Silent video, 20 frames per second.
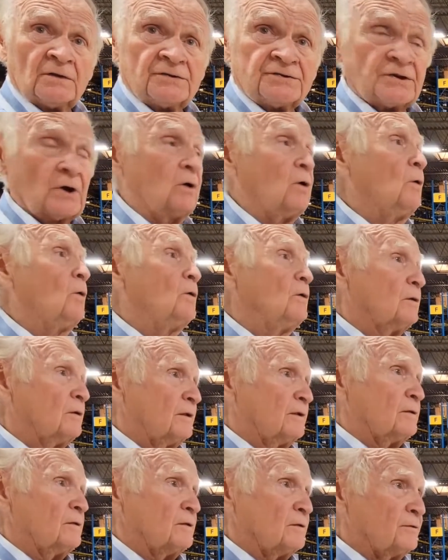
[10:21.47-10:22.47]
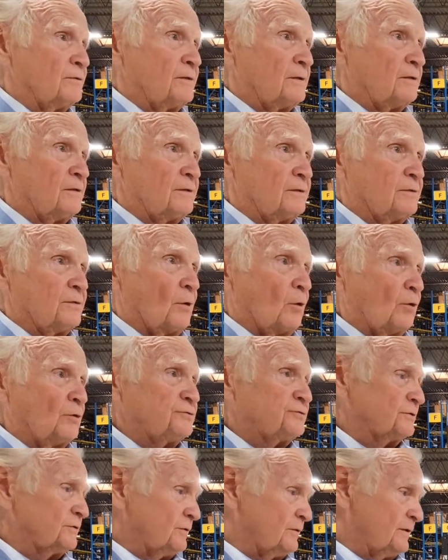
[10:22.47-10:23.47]
So
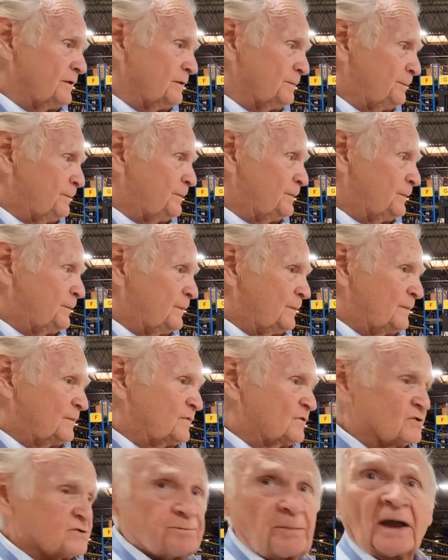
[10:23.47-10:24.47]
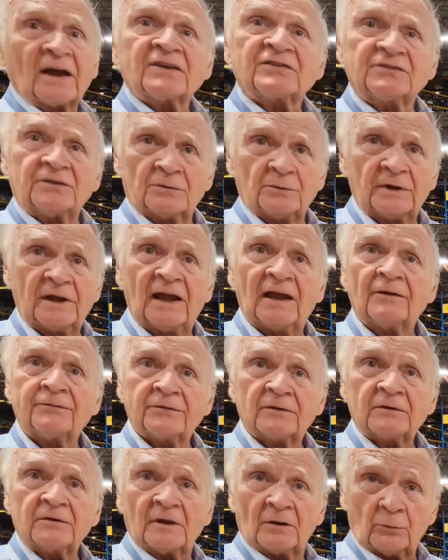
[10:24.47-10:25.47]
those are the specs that we have,
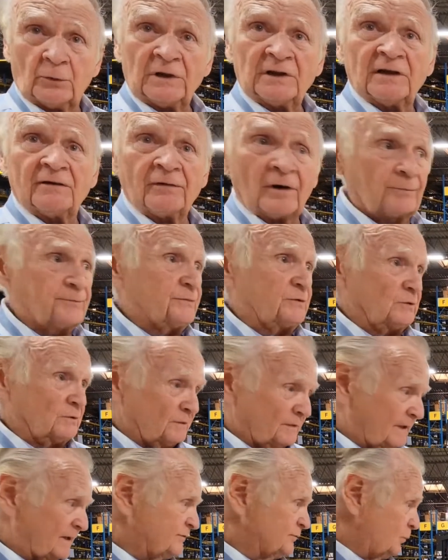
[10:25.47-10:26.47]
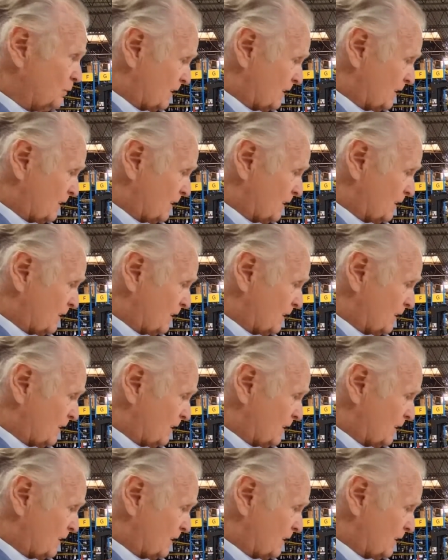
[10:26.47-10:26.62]
that we live up to, and that's